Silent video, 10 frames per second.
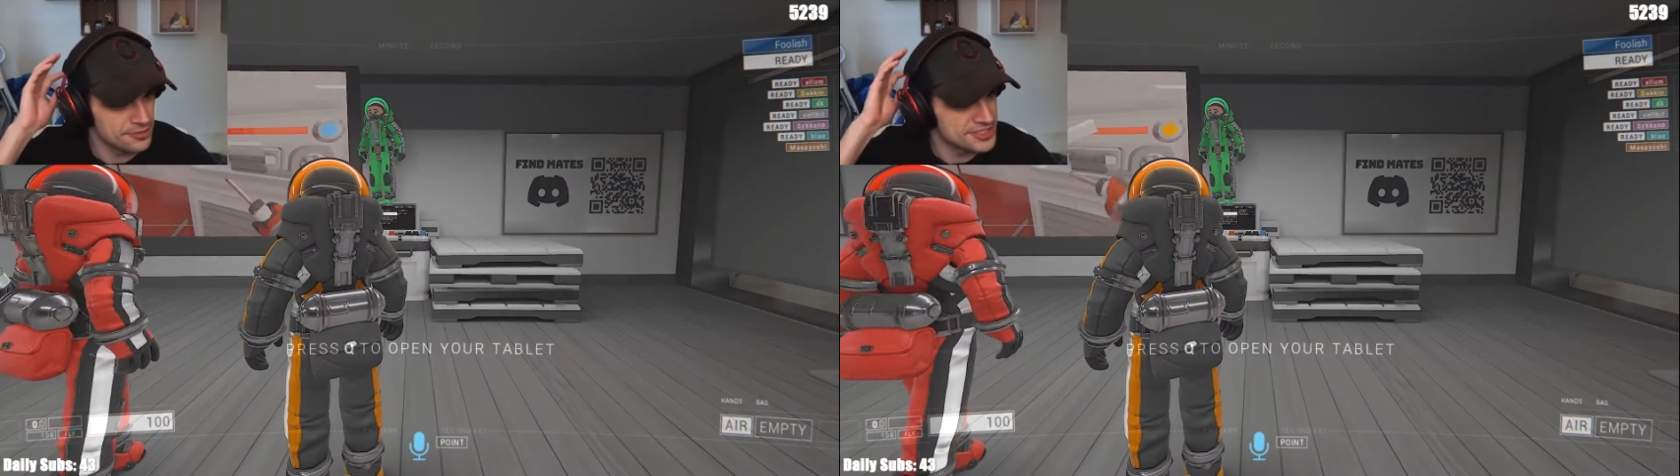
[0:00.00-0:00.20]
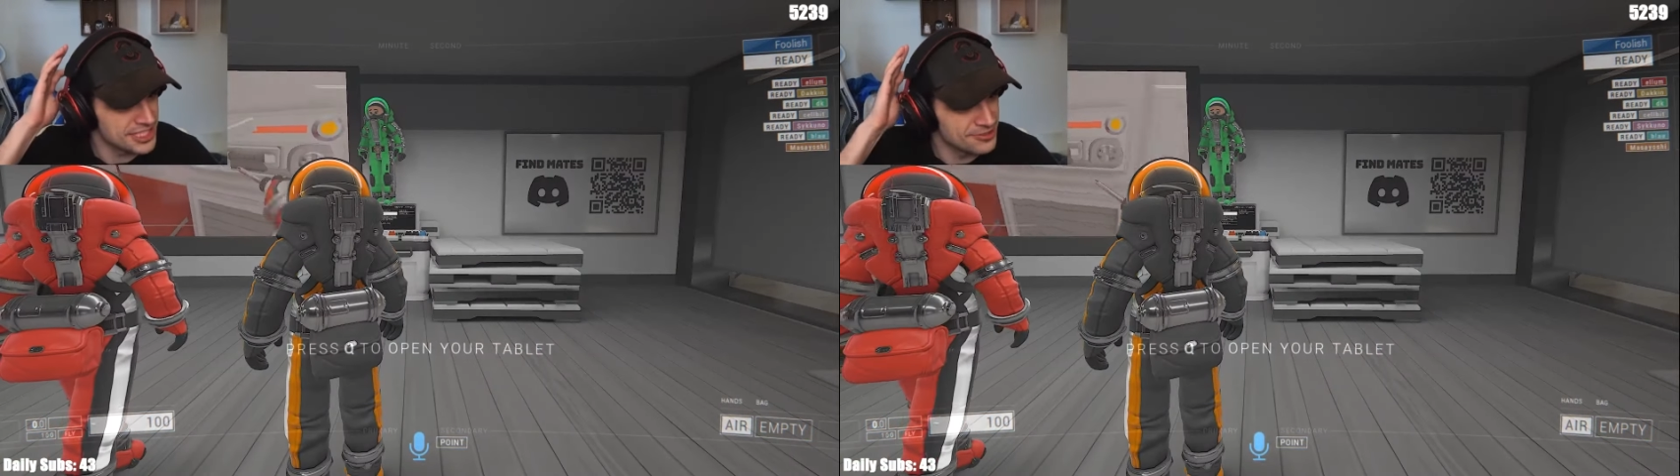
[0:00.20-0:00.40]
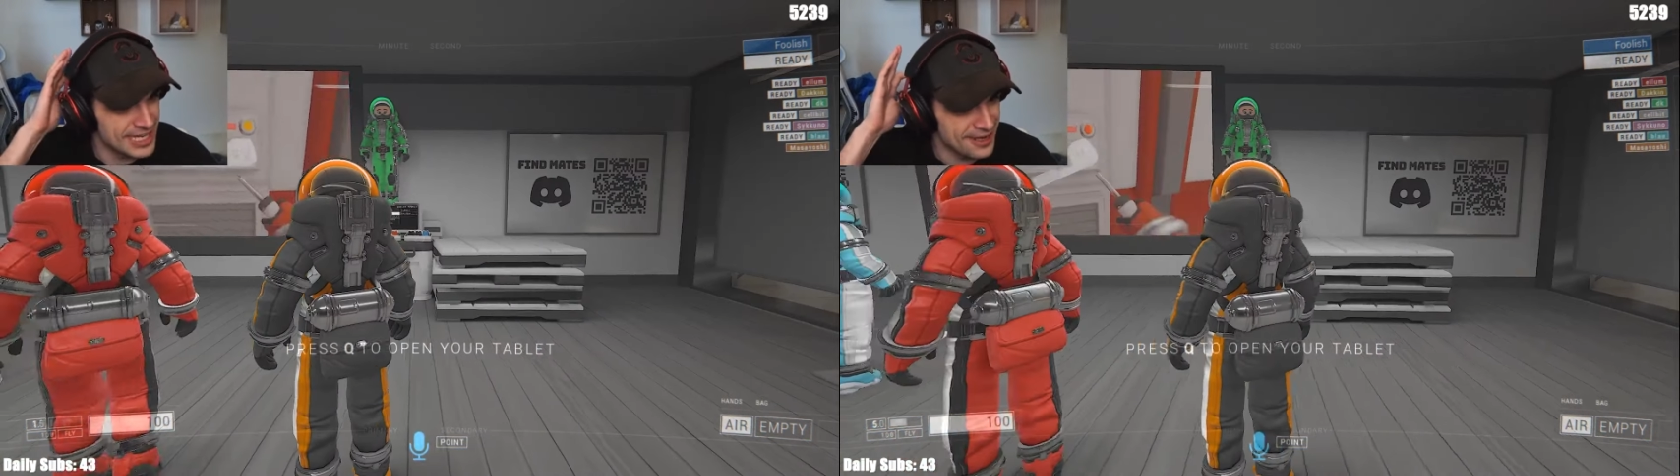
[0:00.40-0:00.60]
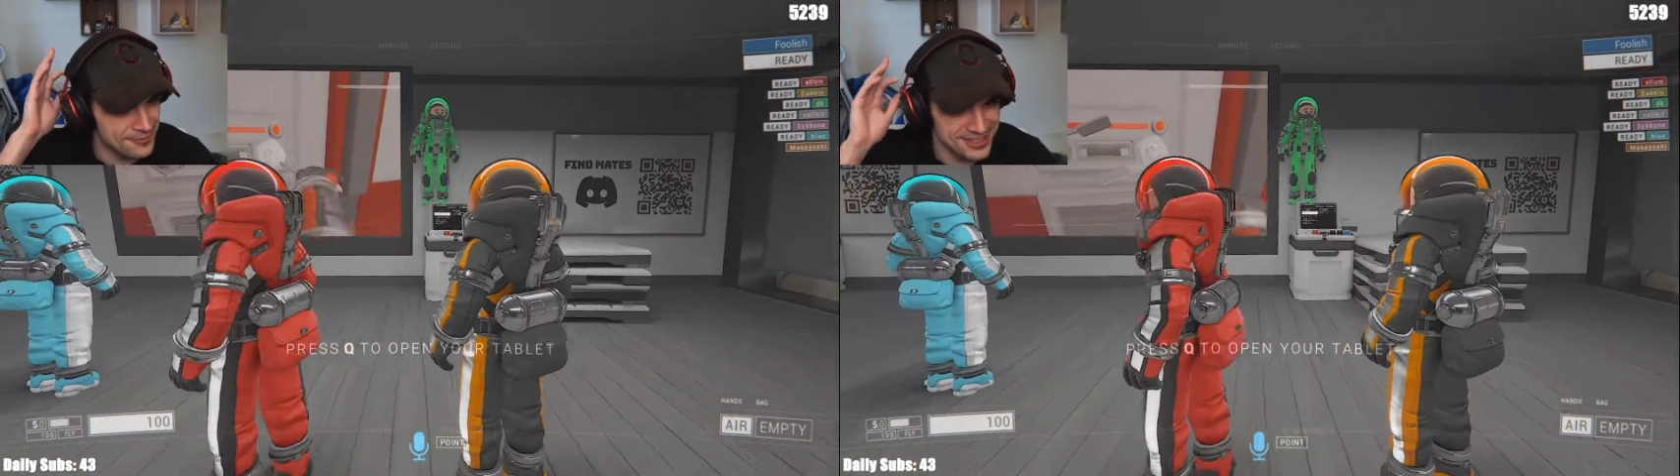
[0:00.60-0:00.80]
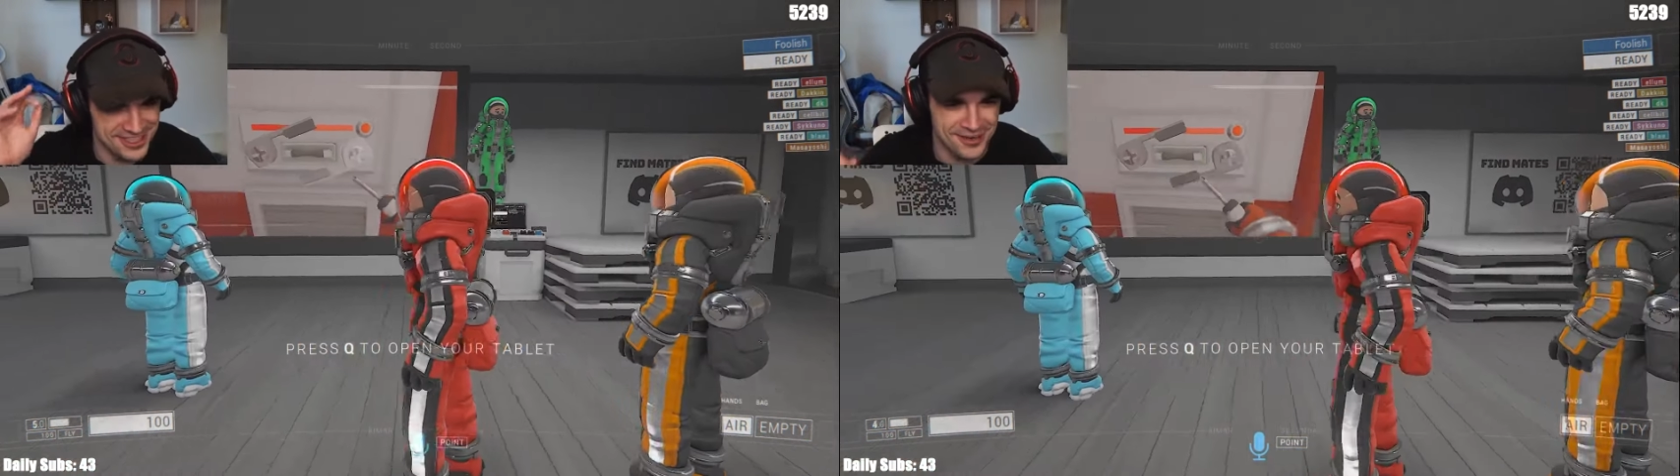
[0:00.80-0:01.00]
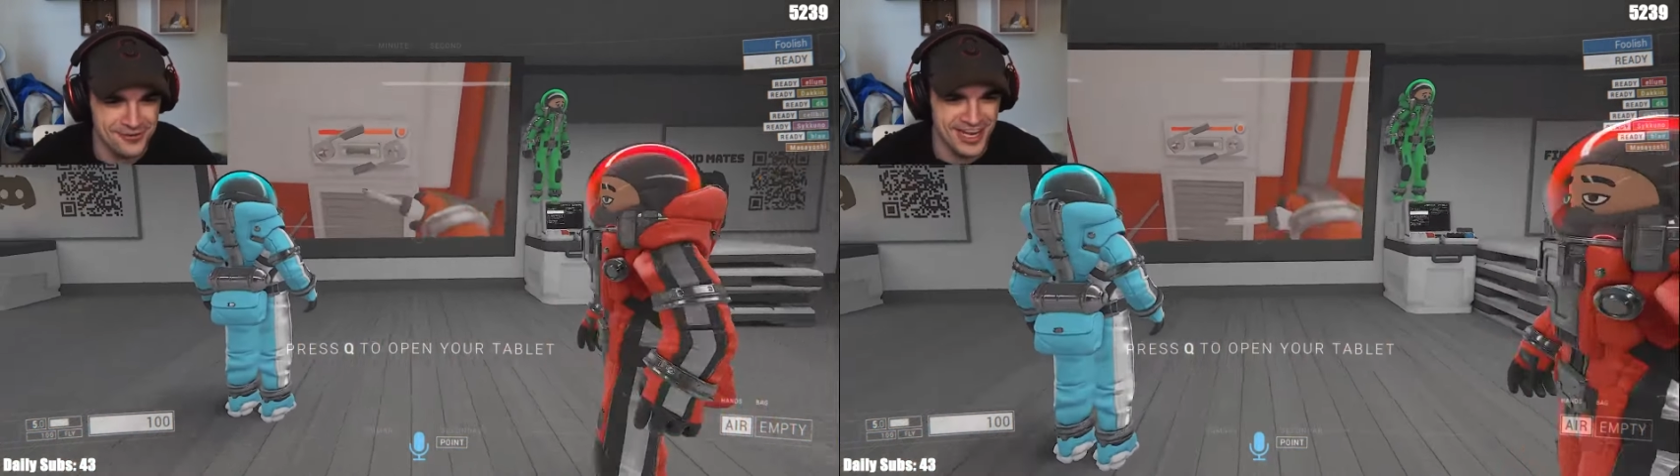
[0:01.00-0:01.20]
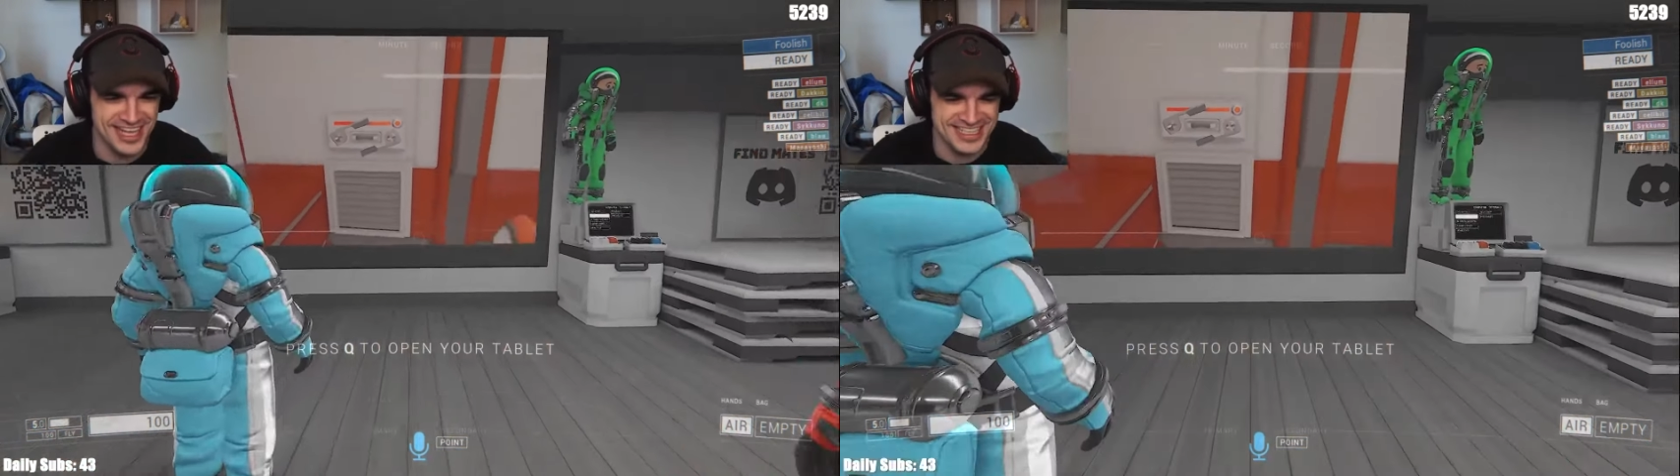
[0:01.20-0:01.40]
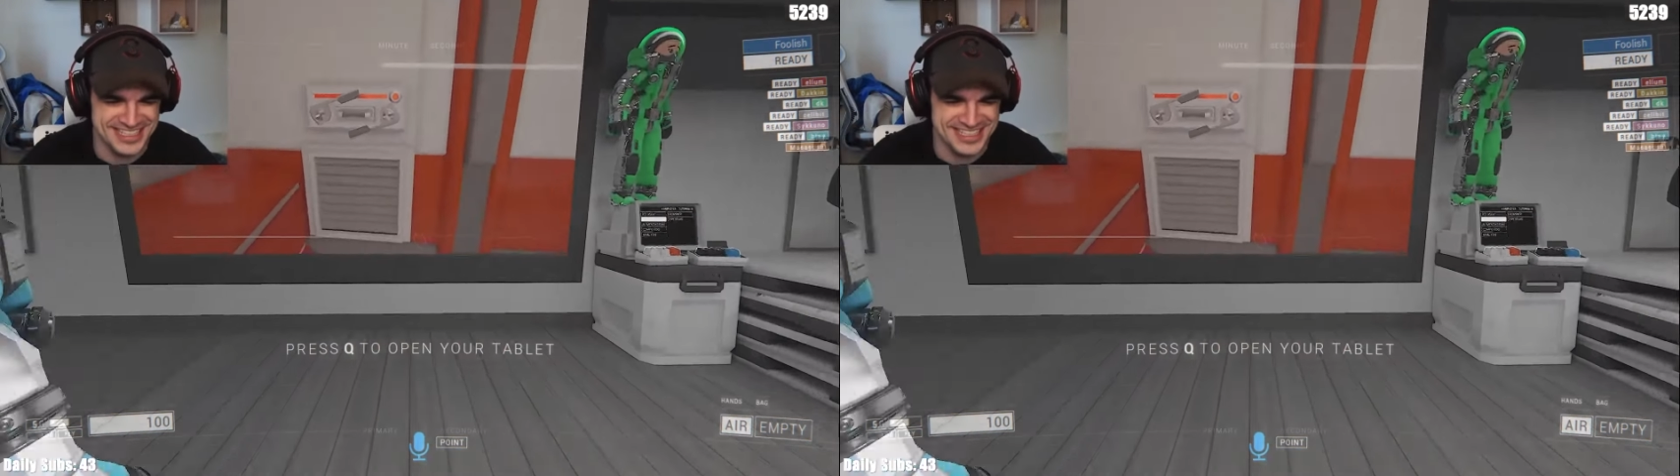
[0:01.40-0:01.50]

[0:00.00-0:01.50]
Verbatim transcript: Slow down. We're in no rush.